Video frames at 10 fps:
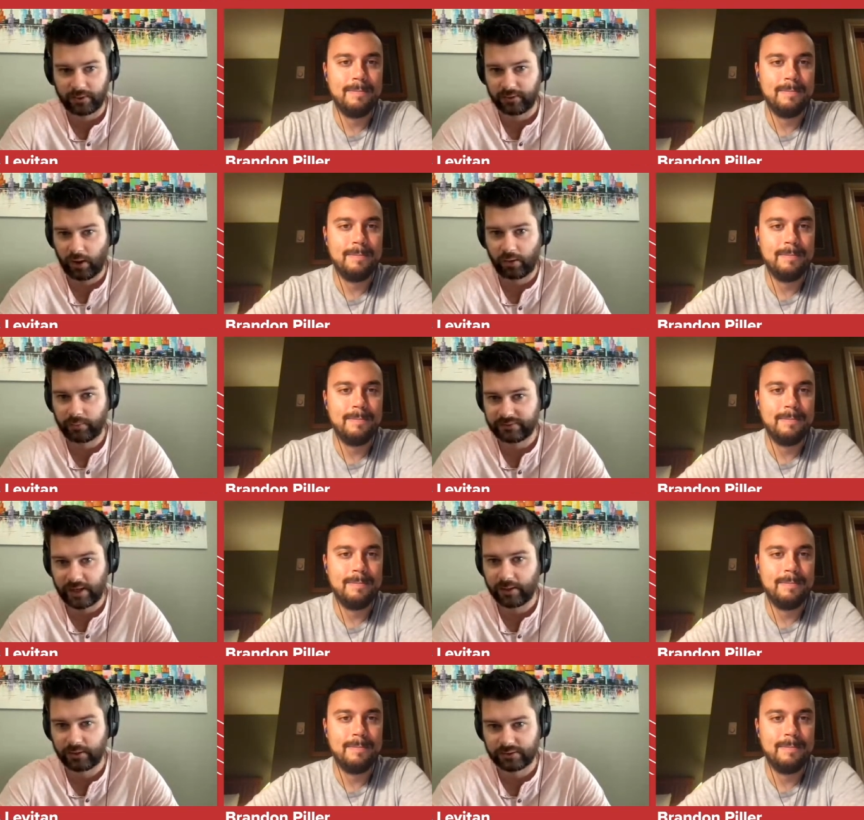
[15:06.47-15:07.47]
Speaker 1: on the Ottawa
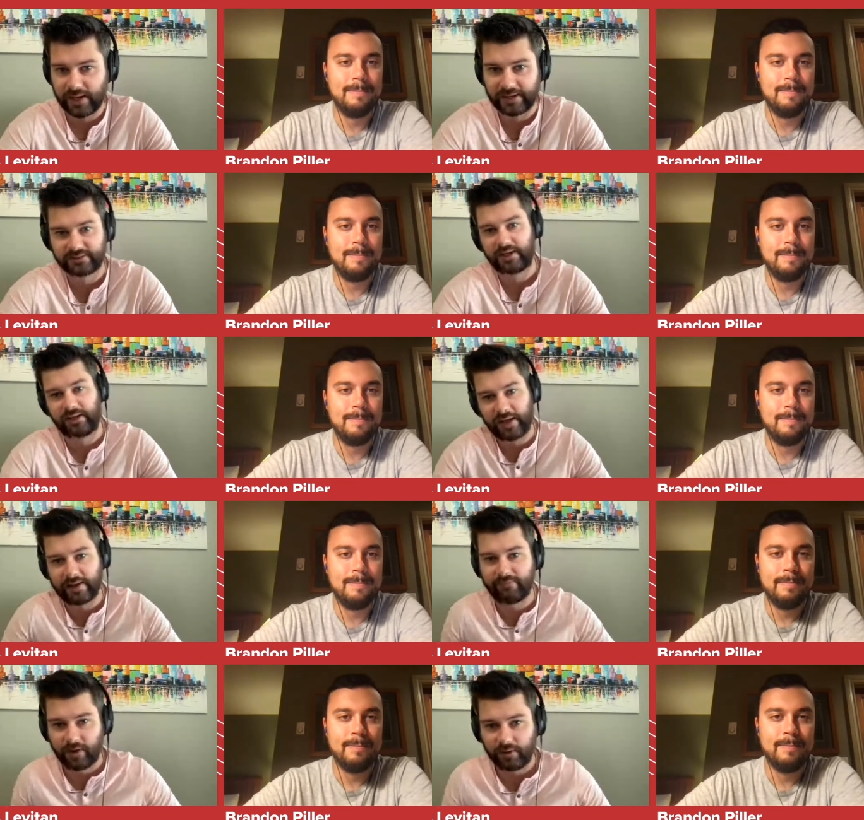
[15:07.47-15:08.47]
Senators last night.
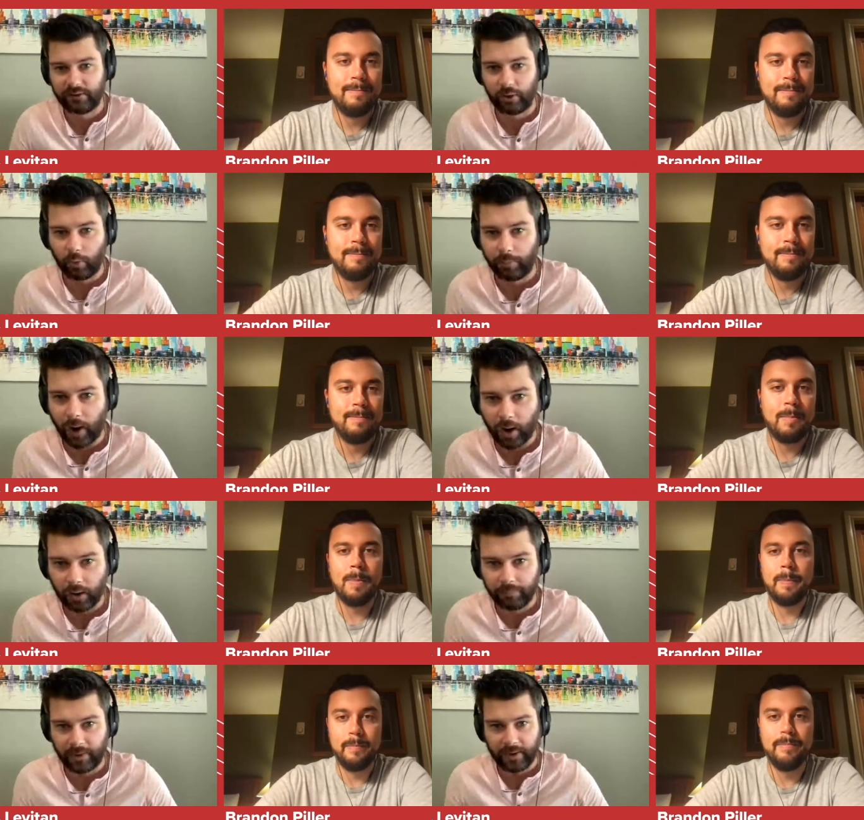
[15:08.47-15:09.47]
Again, very low bar,
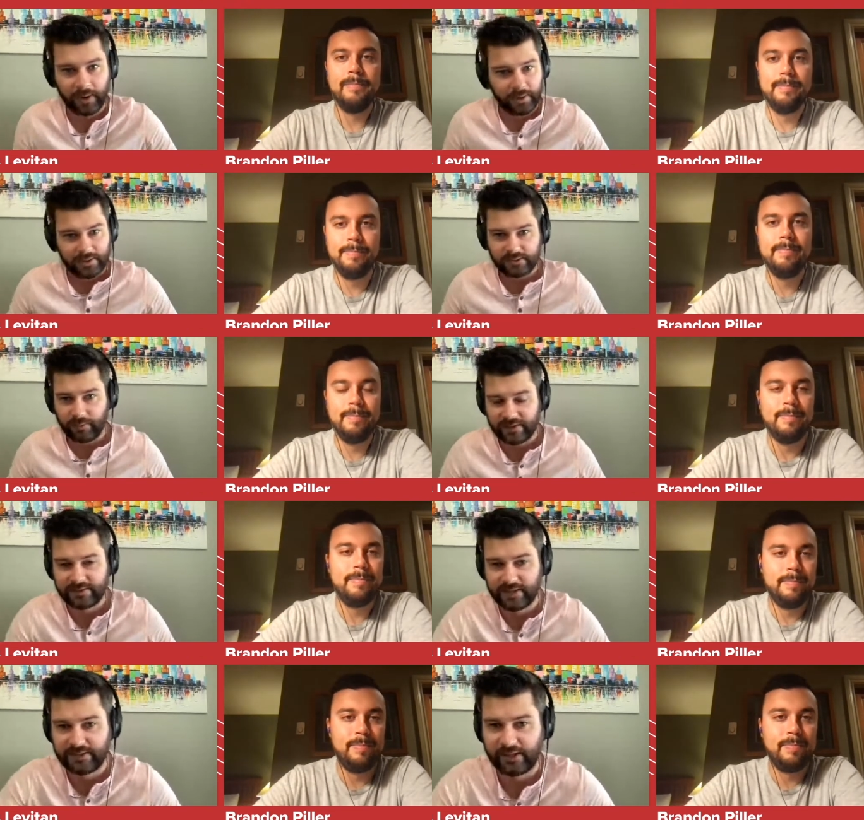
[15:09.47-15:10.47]
but he's my
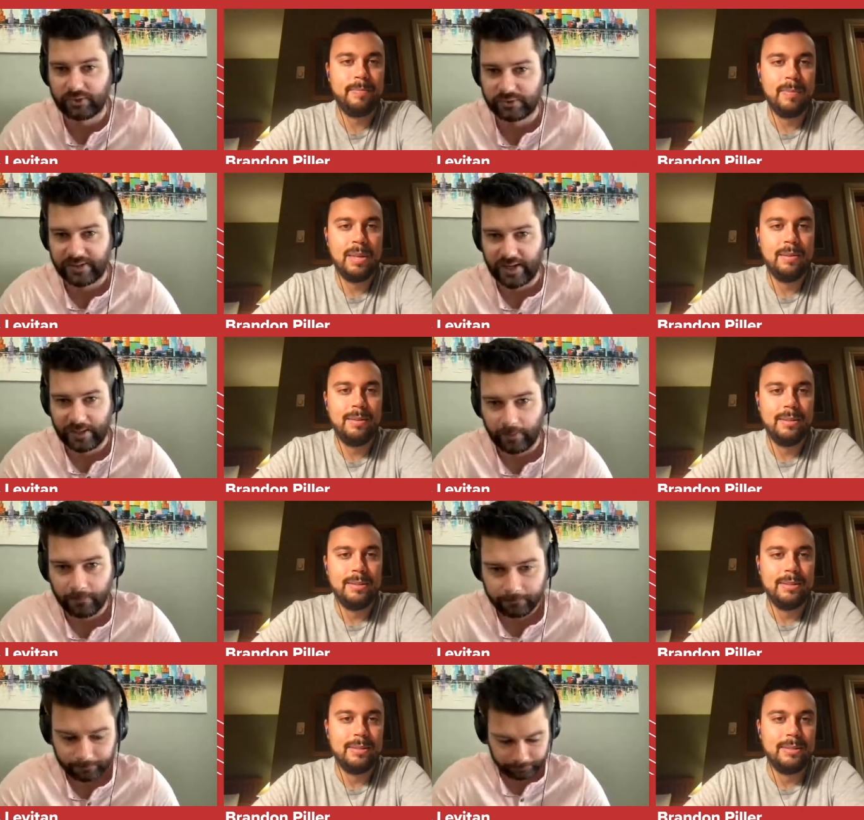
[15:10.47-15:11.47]
central standout.
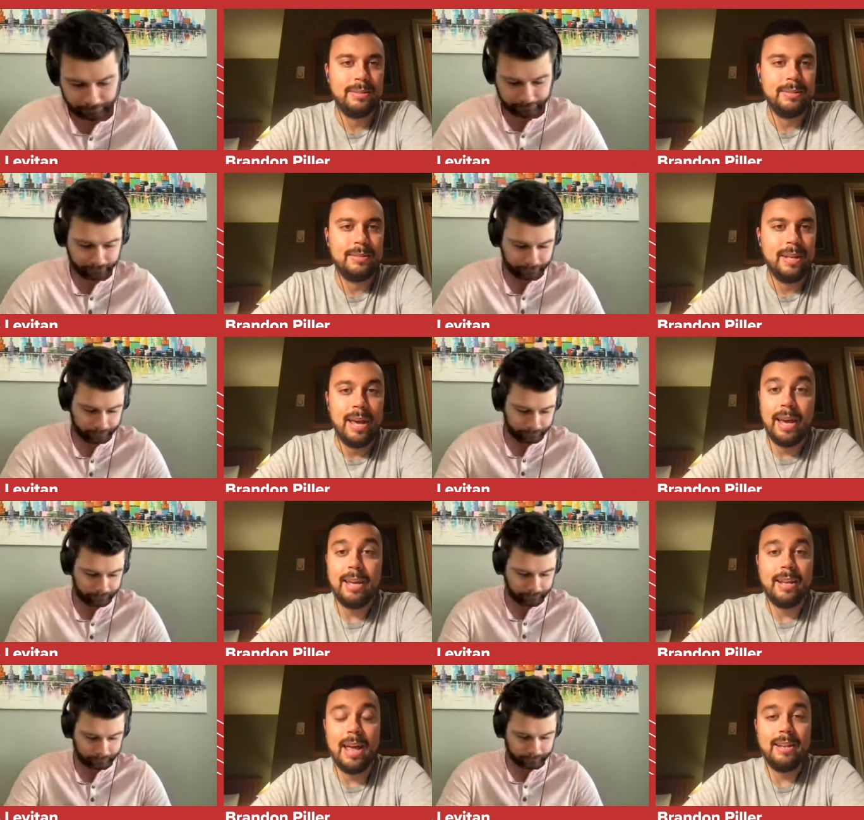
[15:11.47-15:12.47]

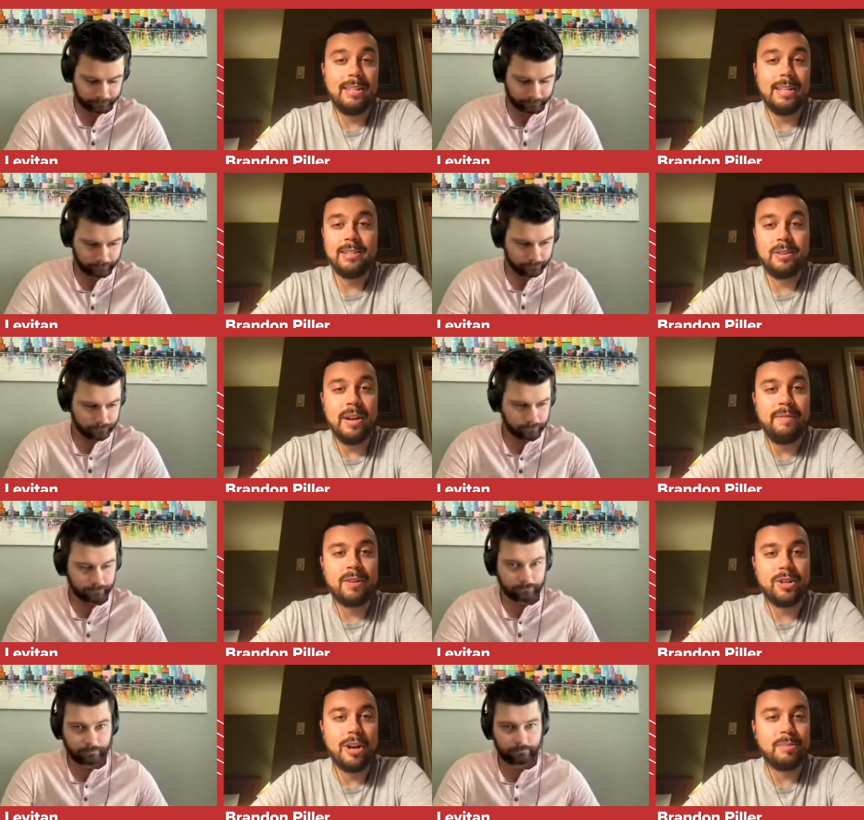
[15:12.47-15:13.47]
Speaker 2: Hey, and that's great for
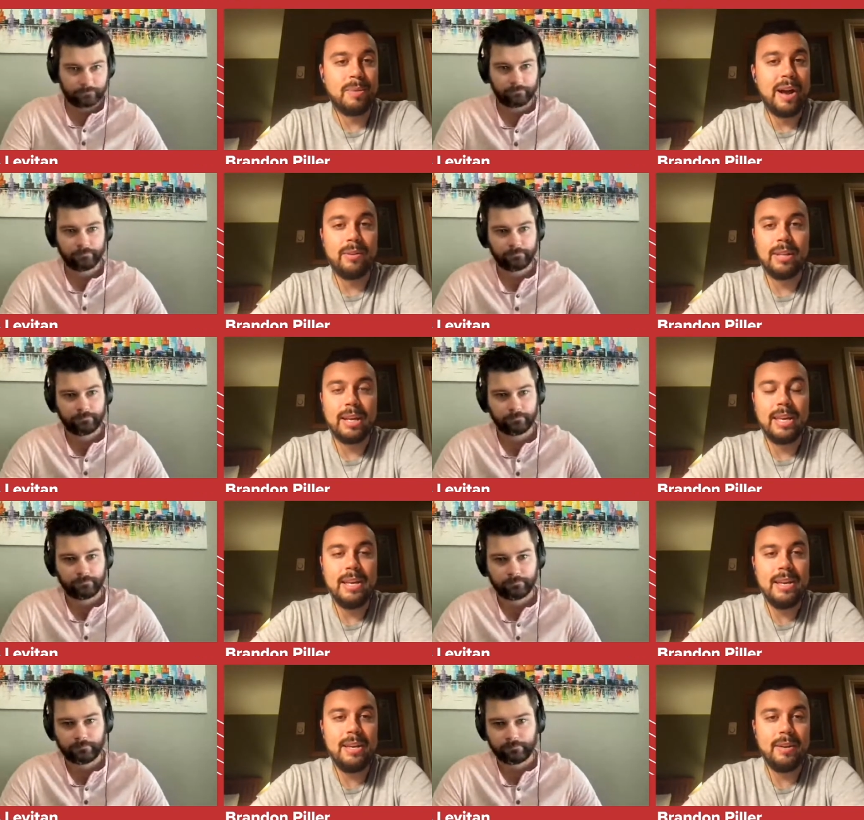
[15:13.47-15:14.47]
Josh Brown. Like,
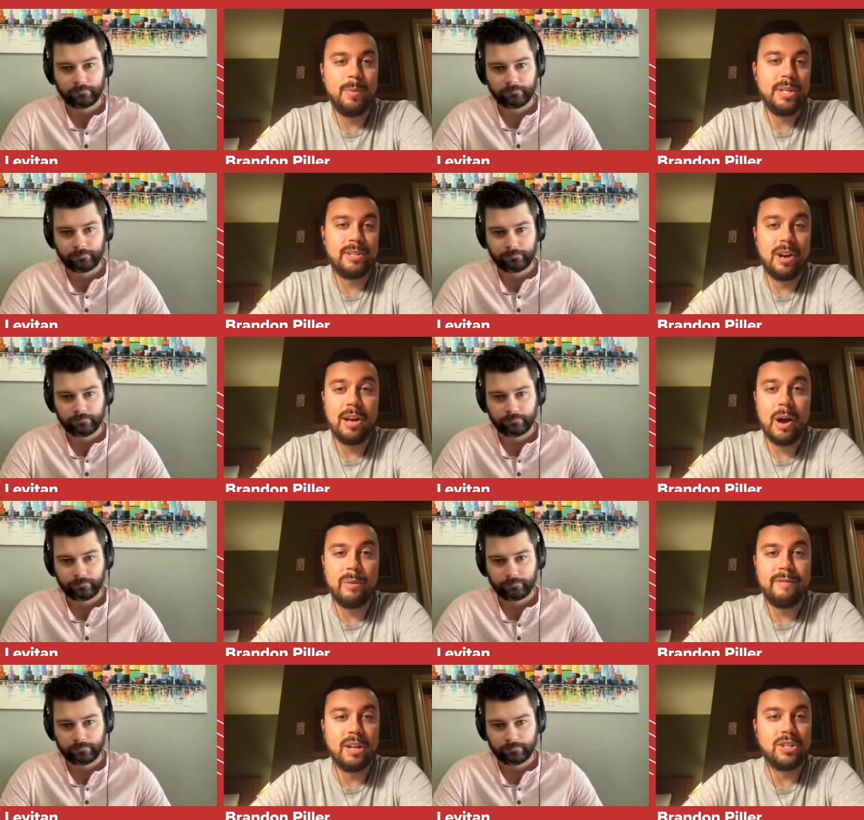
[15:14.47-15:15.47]
we saw how he
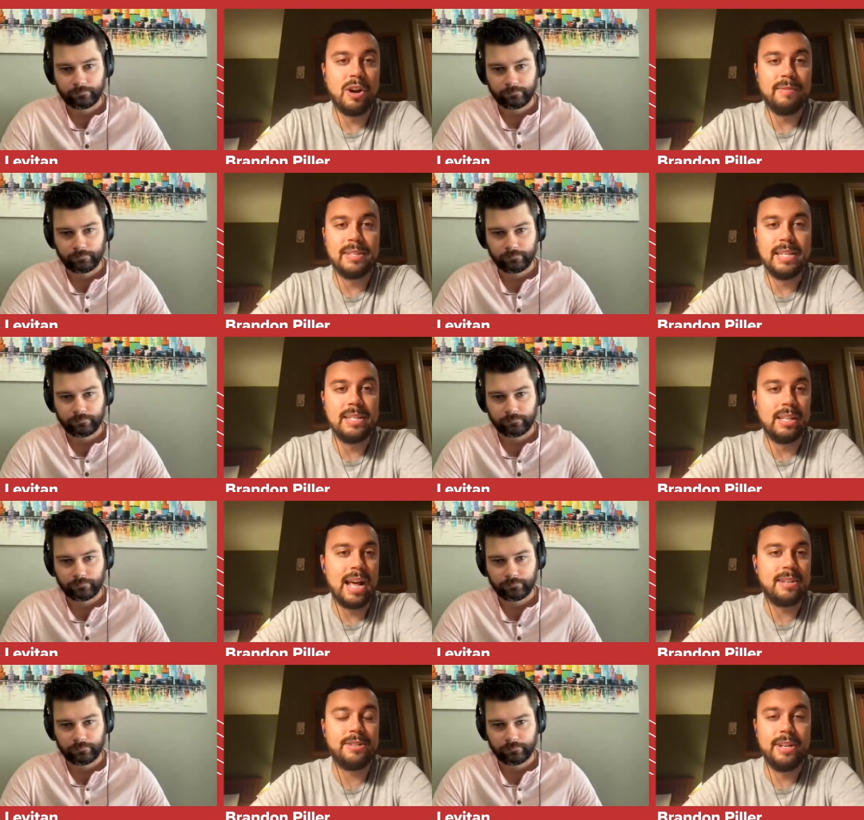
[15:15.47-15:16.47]
finished off the season
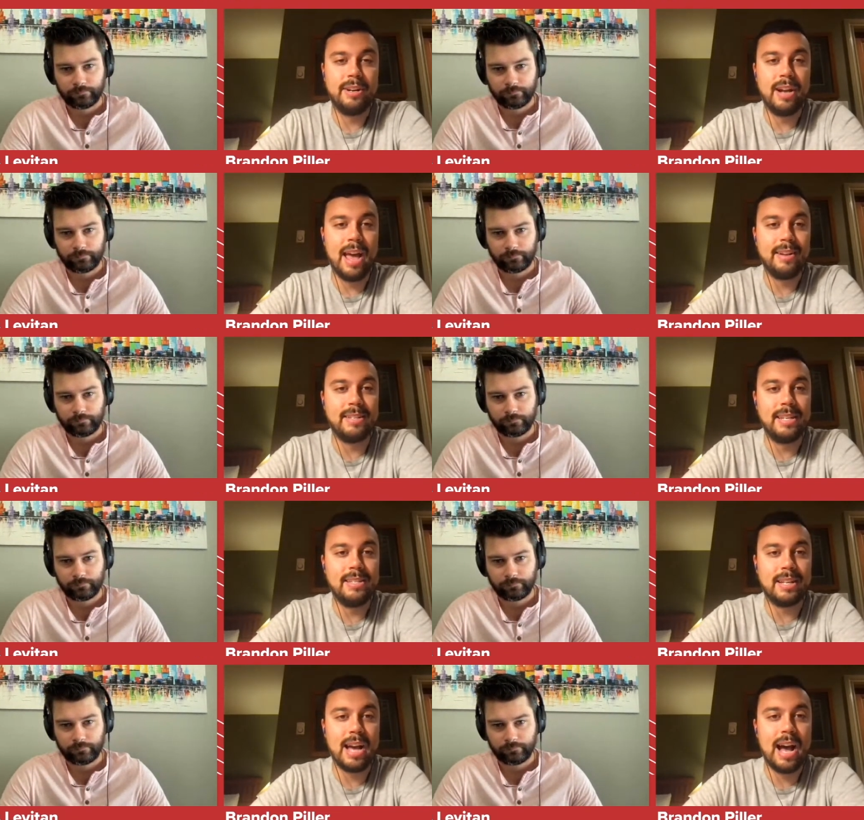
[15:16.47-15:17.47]
last year, and
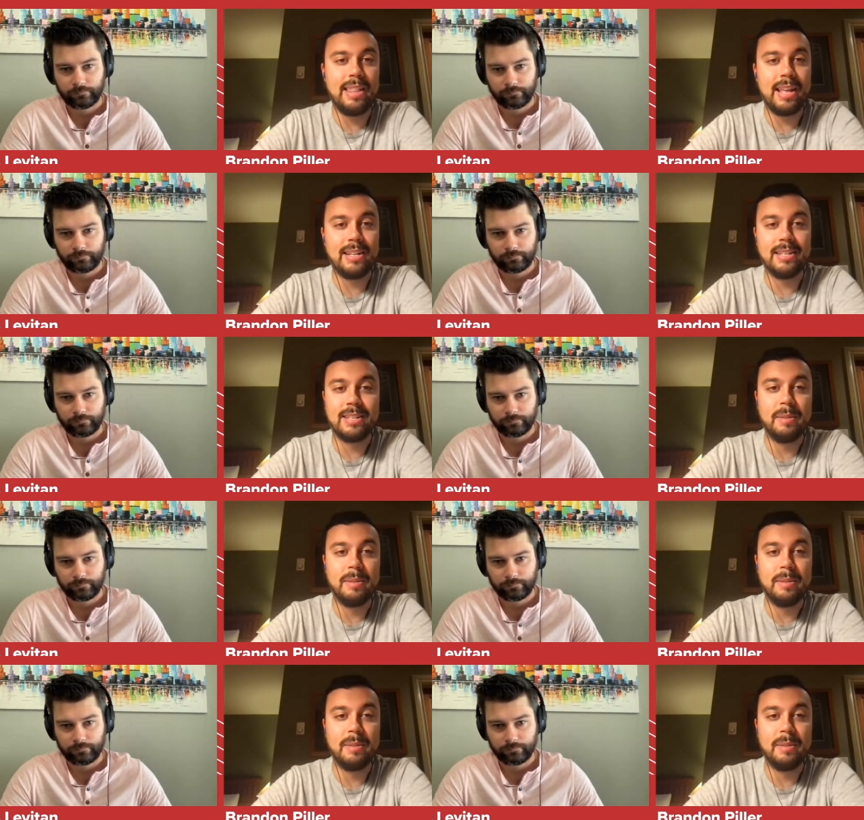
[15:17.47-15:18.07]
he's a guy that is